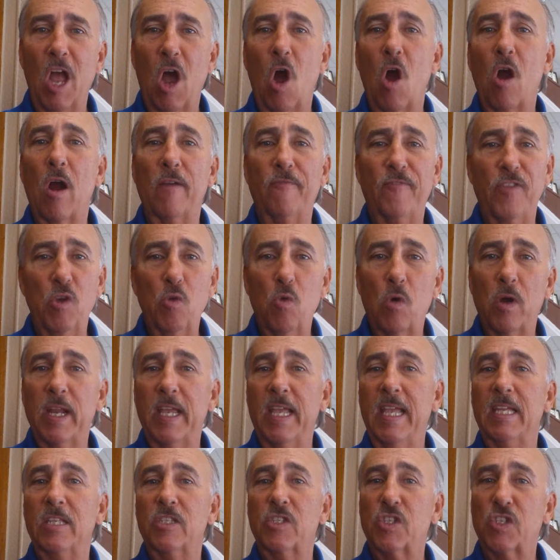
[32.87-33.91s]
or if you want
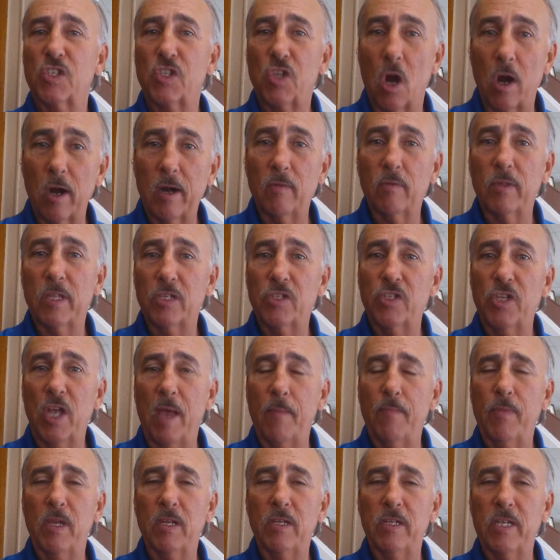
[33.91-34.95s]
to get started with a
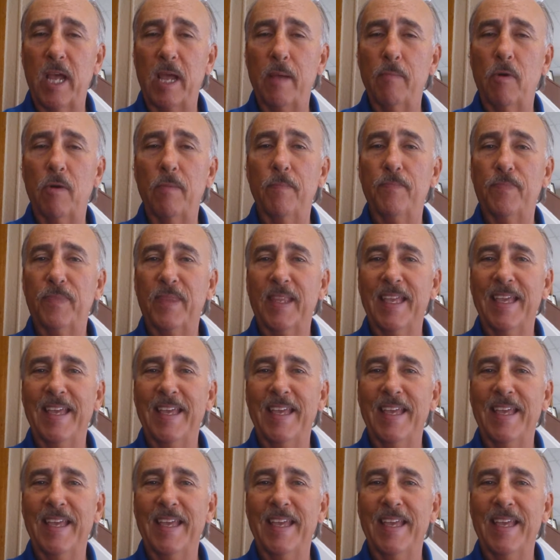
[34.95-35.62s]
champion table,